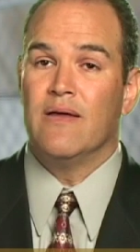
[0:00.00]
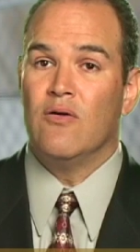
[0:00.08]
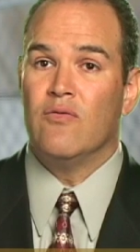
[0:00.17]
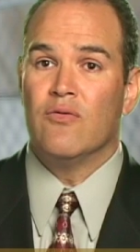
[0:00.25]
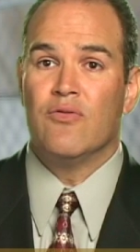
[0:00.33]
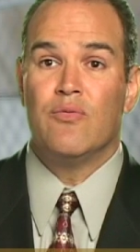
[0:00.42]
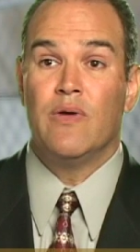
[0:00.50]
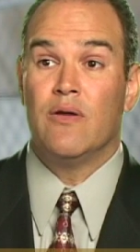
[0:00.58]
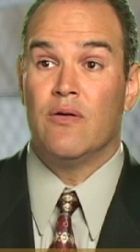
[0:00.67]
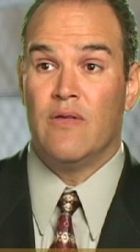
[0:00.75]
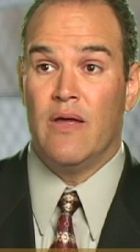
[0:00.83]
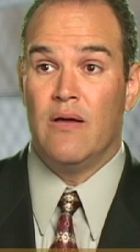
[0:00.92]
that over
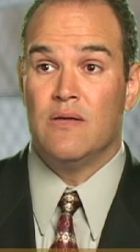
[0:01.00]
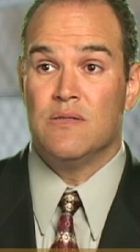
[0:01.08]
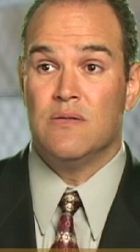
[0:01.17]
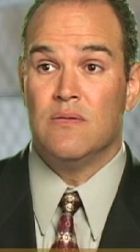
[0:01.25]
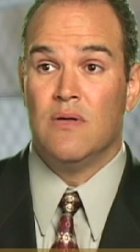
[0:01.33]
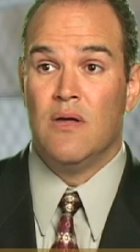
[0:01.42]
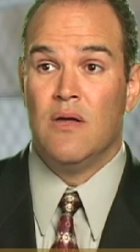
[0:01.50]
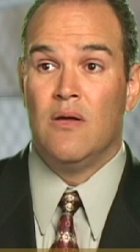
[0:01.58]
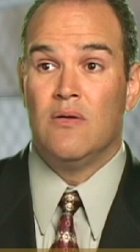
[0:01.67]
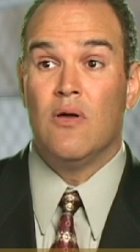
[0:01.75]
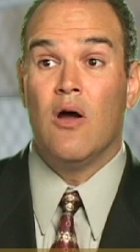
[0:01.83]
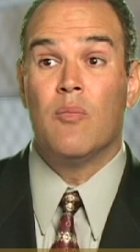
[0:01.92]
300,000
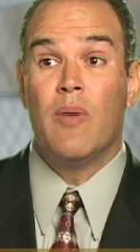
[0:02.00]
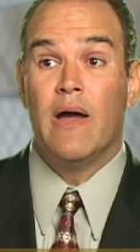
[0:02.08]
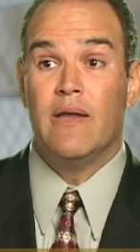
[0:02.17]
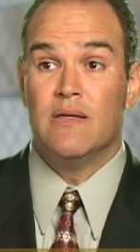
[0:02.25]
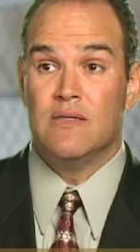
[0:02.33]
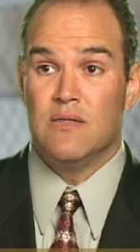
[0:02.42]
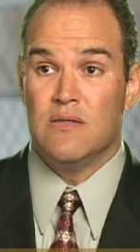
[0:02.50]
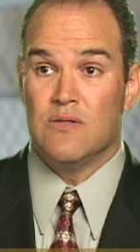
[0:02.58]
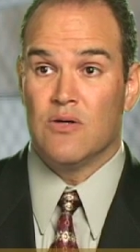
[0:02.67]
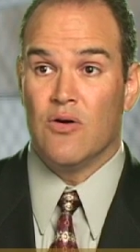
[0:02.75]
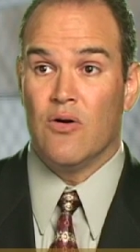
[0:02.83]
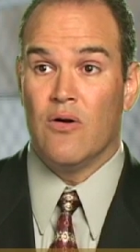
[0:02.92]
dog bite incidents
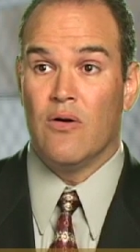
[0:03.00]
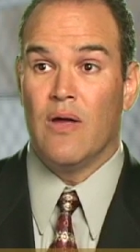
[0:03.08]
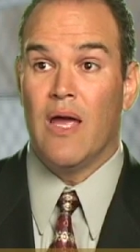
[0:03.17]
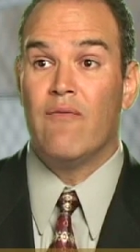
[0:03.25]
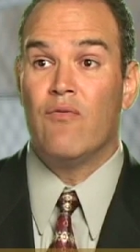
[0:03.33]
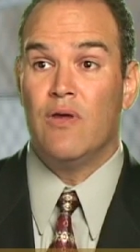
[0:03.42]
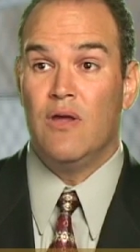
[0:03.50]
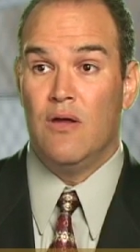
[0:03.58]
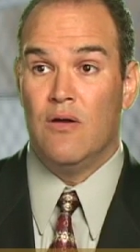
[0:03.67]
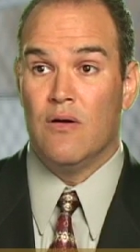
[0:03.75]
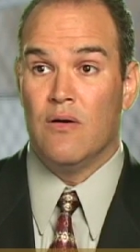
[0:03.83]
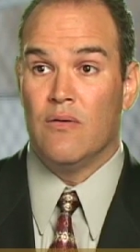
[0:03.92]
occur every
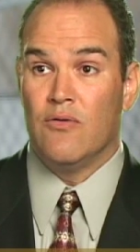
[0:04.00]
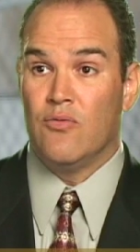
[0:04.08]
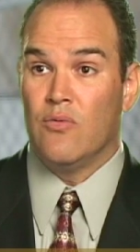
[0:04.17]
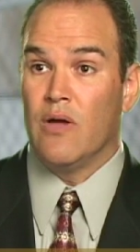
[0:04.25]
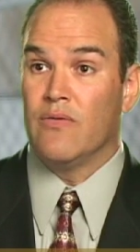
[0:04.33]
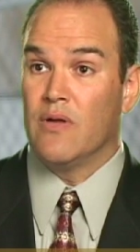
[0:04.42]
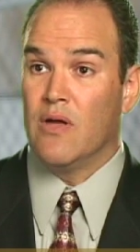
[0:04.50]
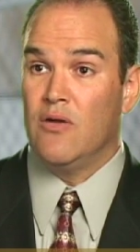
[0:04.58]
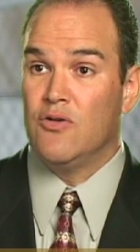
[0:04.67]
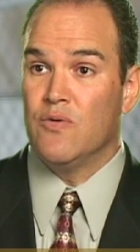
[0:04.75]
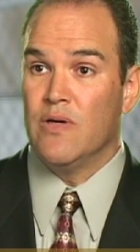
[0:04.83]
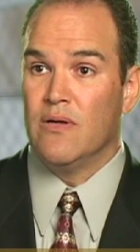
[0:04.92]
year throughout the
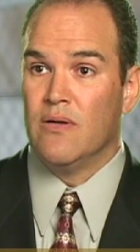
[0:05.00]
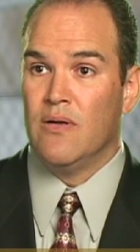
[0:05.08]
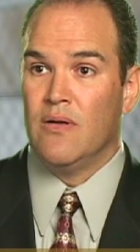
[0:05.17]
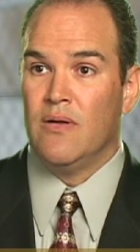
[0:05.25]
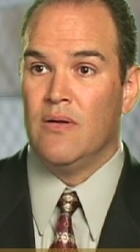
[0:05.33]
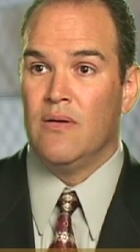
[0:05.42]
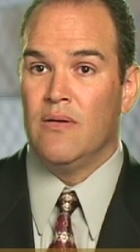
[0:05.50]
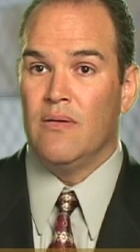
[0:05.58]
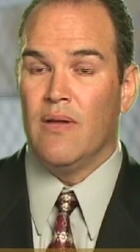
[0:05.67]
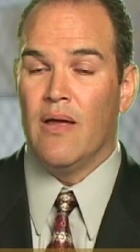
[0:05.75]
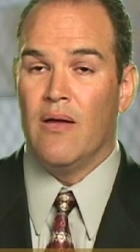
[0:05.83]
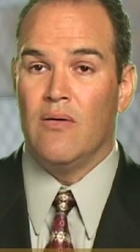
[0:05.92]
country.
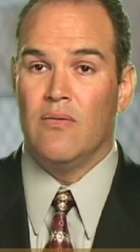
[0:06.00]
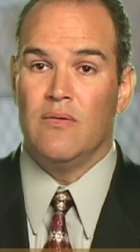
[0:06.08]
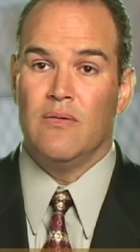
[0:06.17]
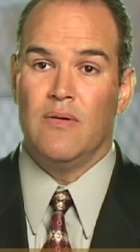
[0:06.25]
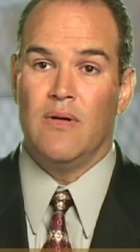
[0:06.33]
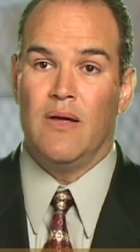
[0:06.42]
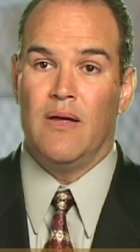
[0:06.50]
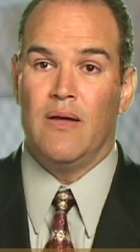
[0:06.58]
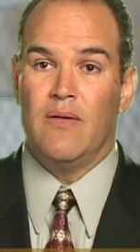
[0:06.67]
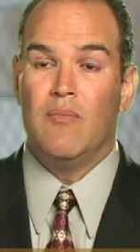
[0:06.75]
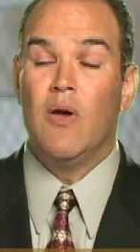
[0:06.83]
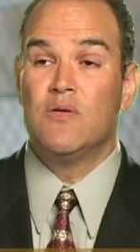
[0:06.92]
Now,
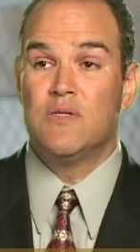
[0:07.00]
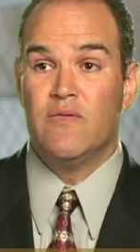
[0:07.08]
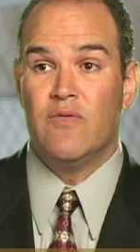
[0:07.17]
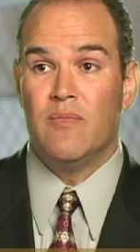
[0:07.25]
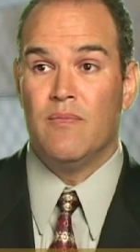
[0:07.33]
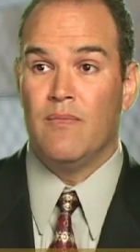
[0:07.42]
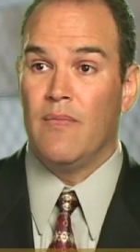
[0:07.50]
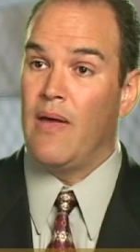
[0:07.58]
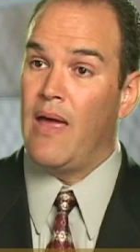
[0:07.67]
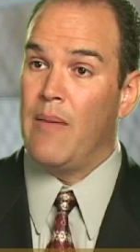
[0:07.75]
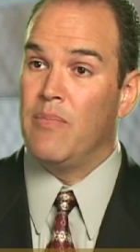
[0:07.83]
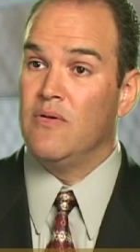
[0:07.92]
uh, most of them
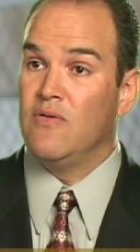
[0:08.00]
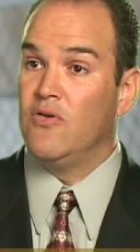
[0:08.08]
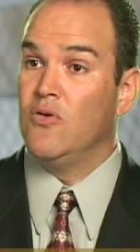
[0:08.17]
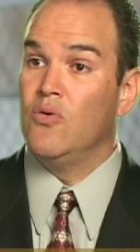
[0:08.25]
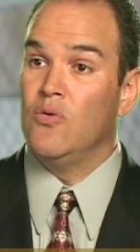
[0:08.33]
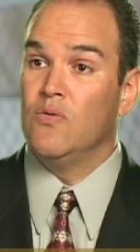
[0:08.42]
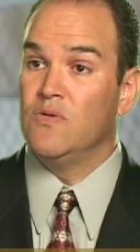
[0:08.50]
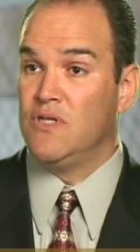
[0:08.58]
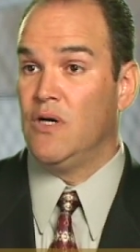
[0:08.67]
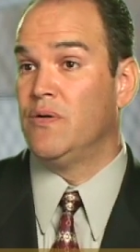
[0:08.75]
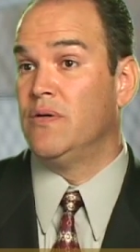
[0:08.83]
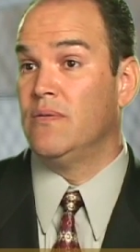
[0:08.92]
happen to
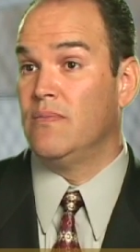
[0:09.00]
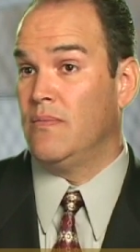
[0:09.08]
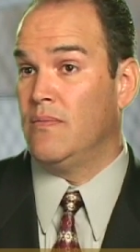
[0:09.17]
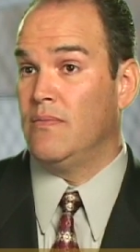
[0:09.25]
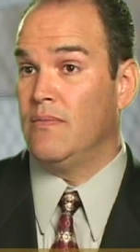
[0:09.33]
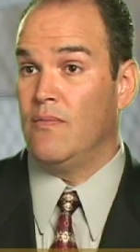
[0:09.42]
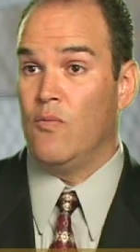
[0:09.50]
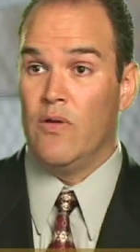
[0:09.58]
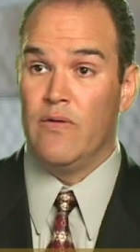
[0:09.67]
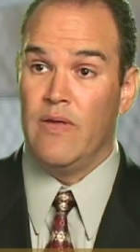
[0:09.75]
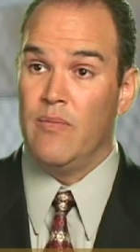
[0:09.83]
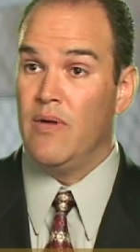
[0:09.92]
children,
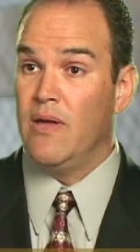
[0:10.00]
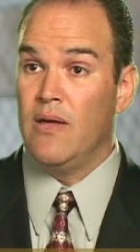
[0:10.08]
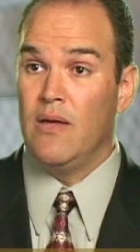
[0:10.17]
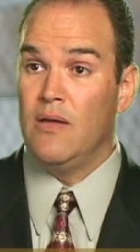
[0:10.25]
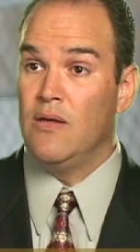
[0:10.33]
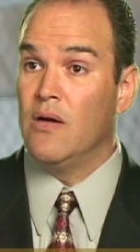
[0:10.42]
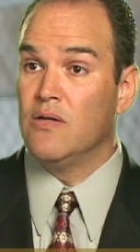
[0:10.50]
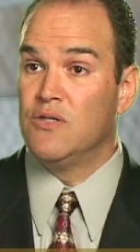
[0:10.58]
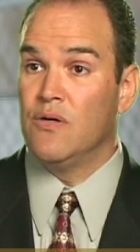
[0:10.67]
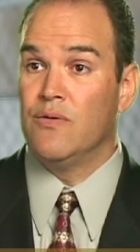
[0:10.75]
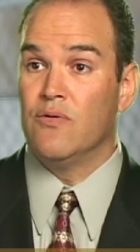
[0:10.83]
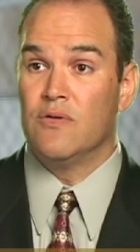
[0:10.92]
whether they be young
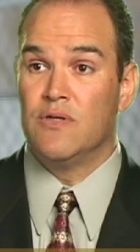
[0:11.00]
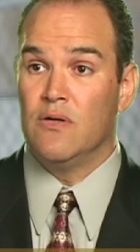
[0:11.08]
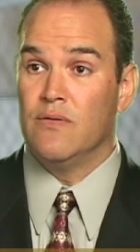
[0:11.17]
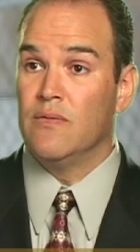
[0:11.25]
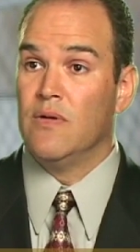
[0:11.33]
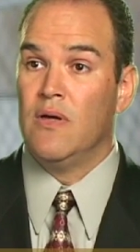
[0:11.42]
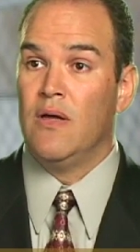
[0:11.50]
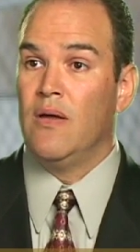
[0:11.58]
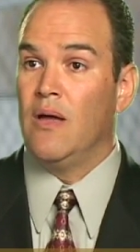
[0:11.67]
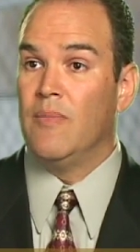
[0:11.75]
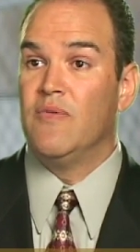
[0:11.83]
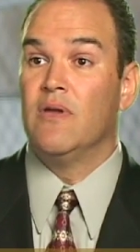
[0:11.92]
children or children
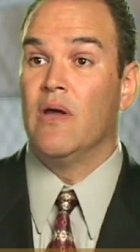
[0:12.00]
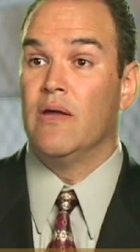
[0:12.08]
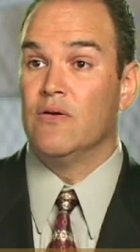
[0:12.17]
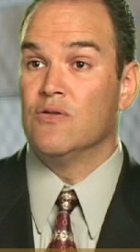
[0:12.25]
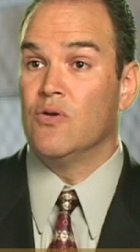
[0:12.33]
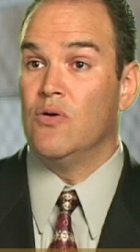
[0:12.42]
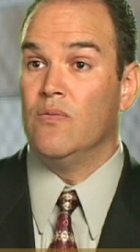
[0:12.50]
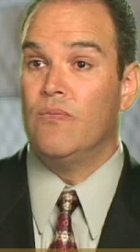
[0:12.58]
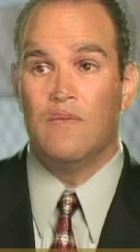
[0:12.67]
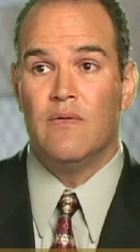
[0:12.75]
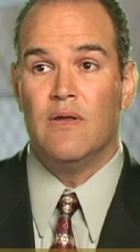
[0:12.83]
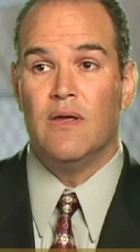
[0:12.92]
up to nine years old.
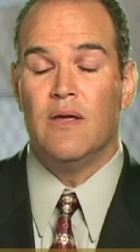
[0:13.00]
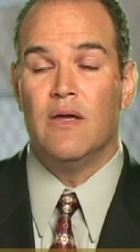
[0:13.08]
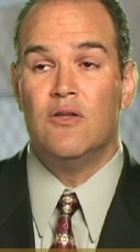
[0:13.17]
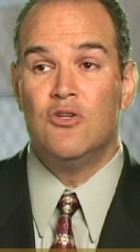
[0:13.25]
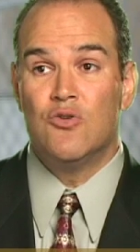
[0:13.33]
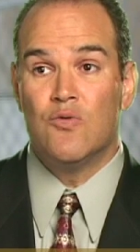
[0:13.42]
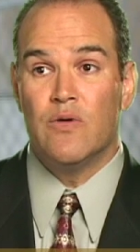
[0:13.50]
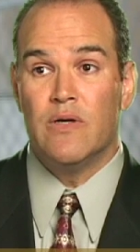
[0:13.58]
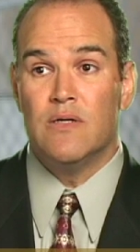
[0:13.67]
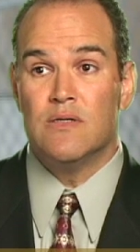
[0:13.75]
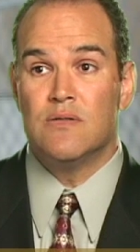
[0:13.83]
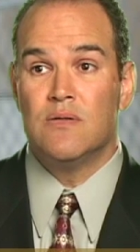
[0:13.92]
The
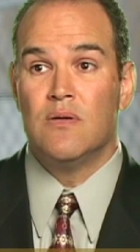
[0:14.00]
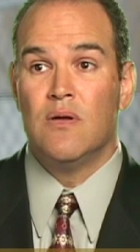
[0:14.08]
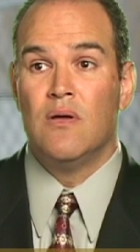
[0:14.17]
injuries,